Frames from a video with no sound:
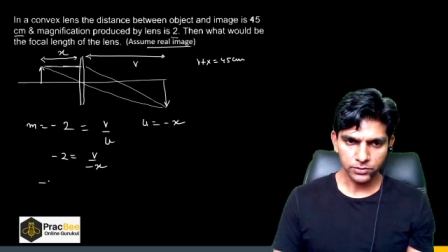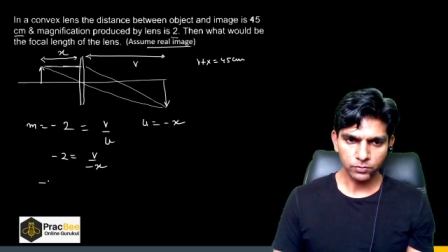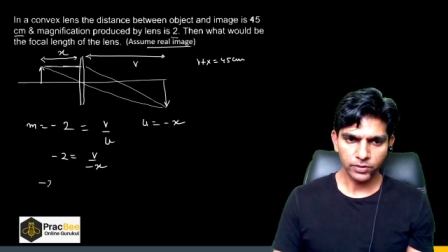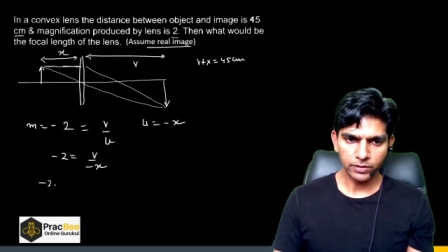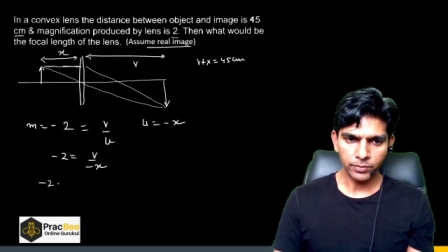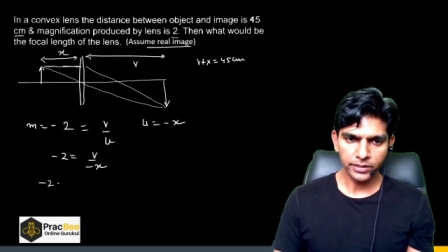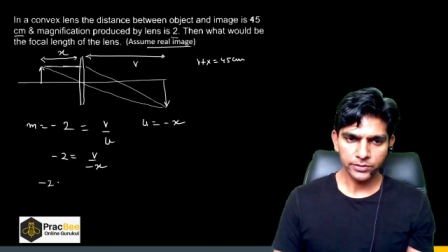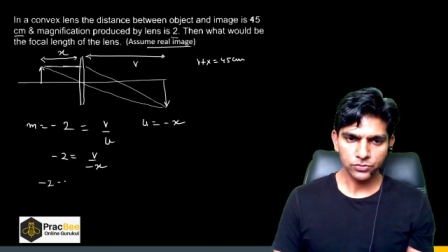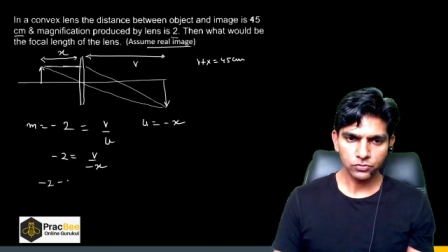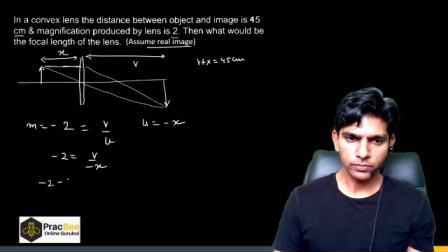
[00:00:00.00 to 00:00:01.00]
so
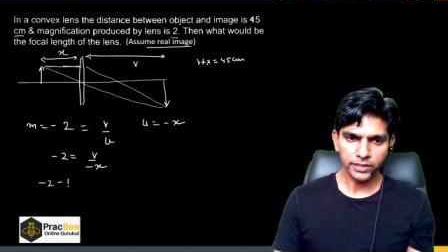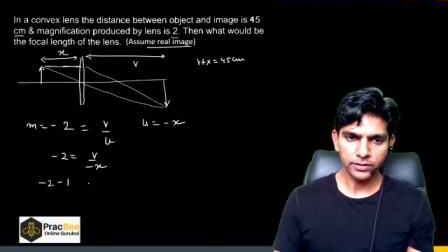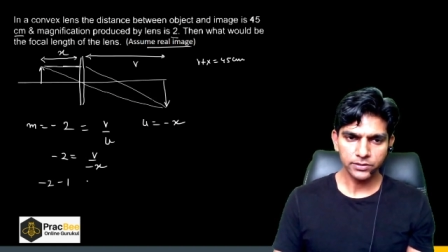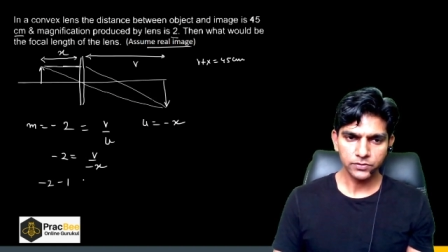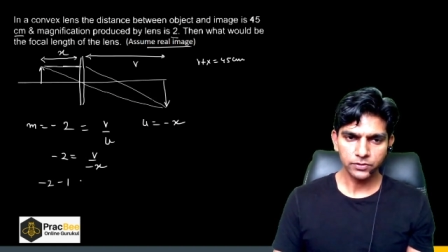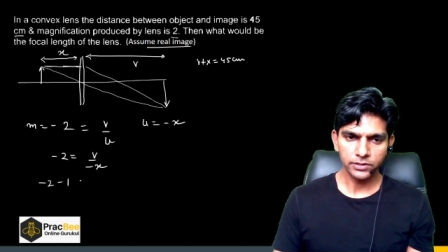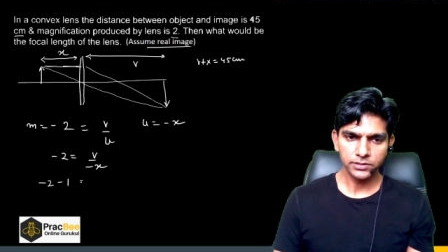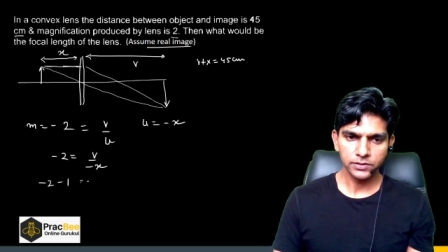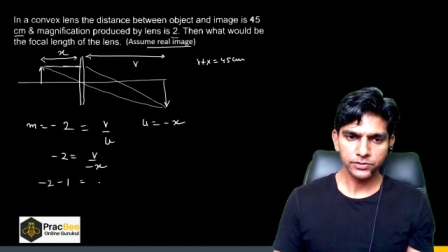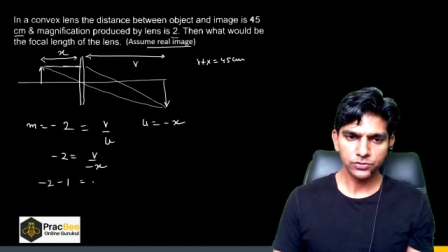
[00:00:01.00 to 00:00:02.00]
-2 minus 1
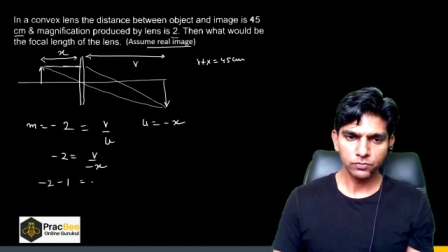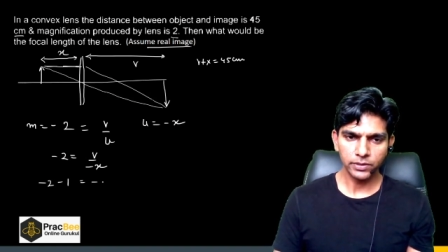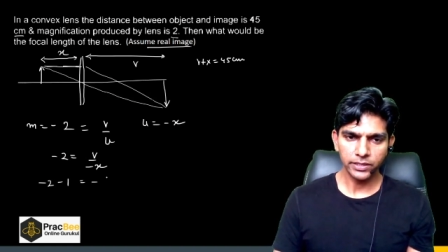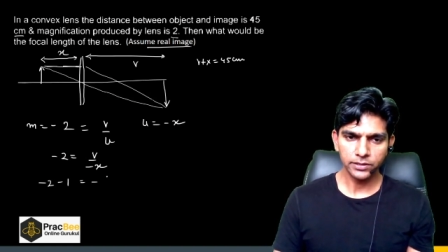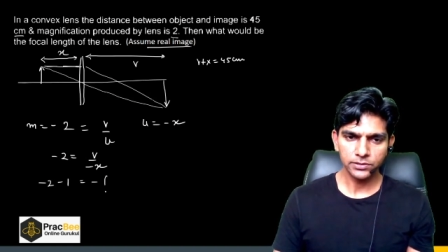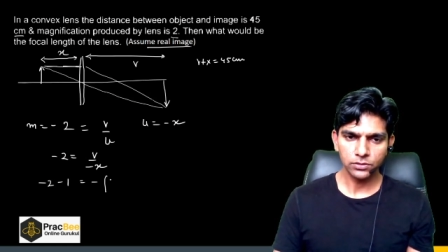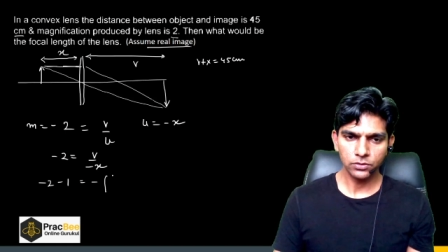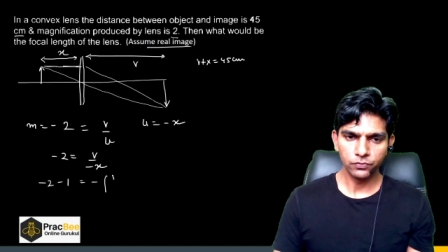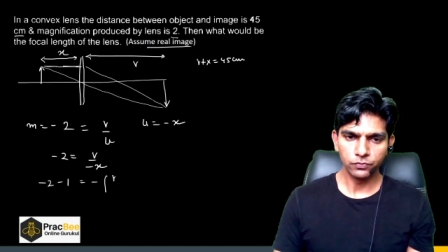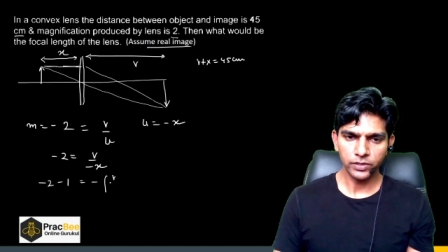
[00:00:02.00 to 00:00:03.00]
is equals to minus
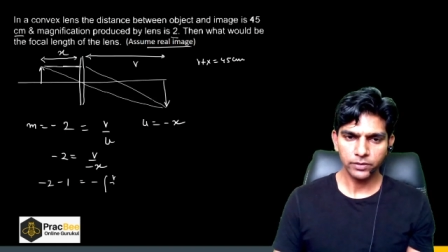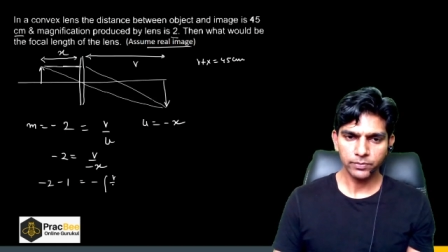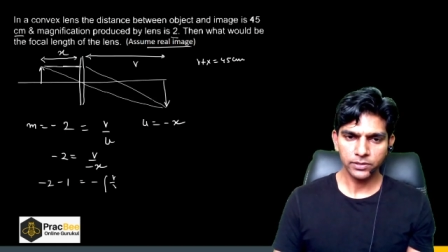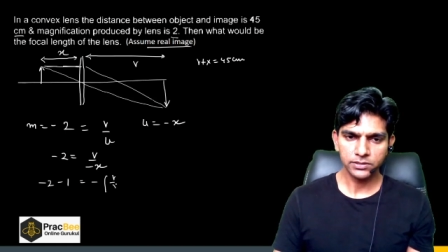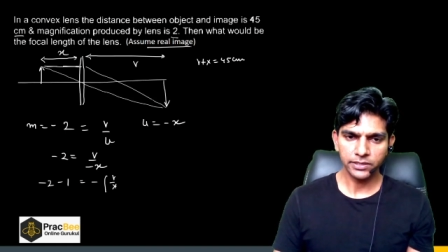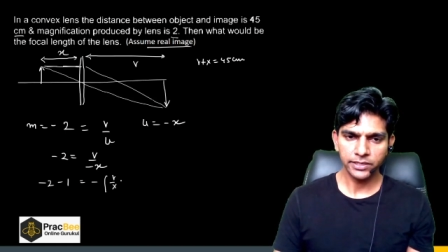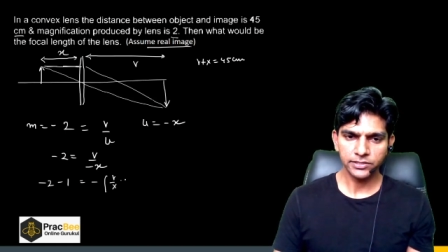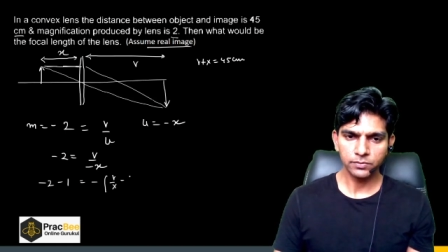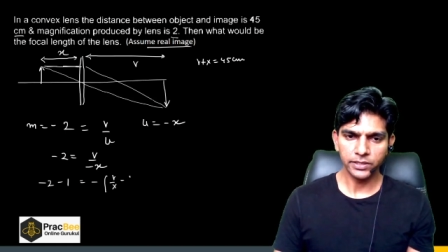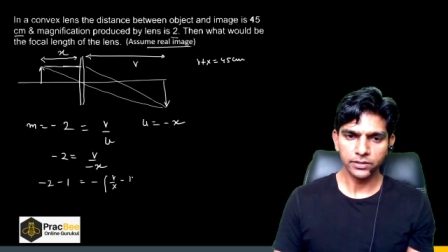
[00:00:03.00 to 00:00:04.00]
of V plus
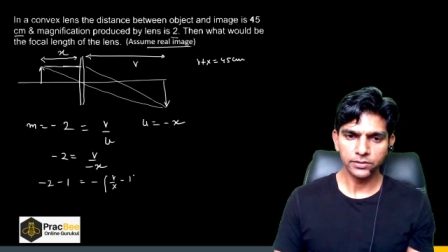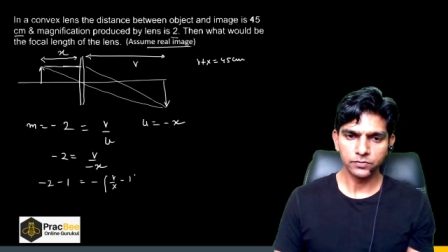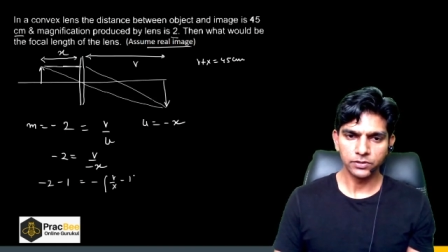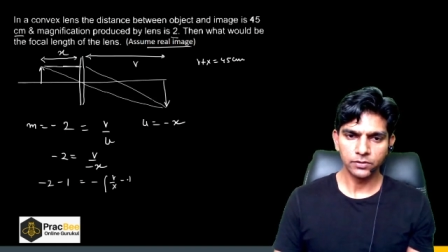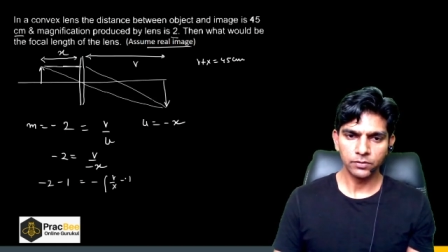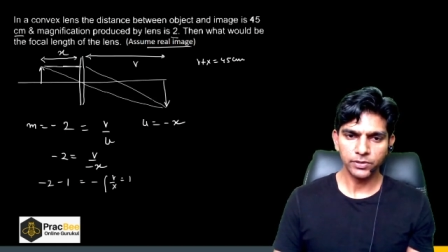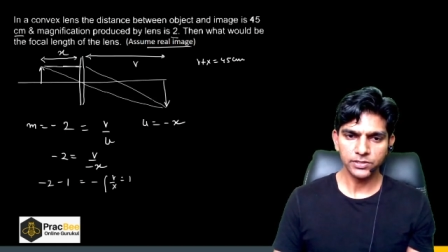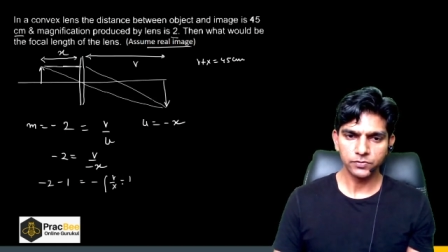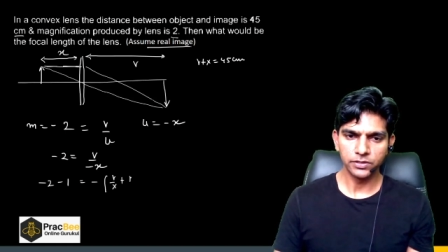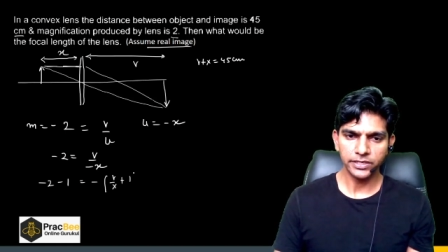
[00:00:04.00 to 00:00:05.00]
X minus 1,
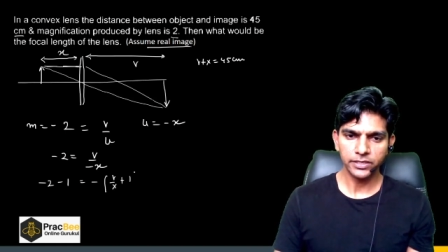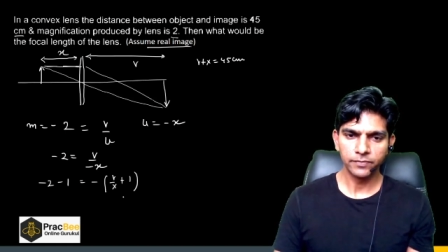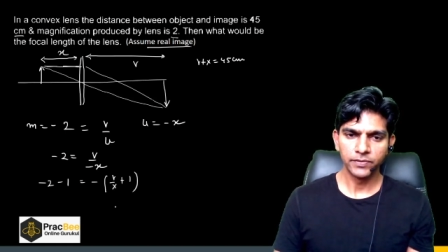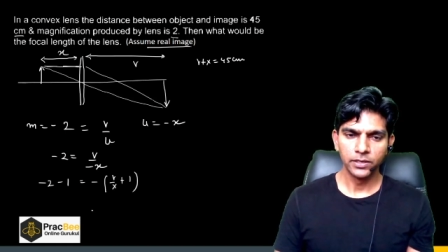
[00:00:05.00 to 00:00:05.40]
plus 1, right?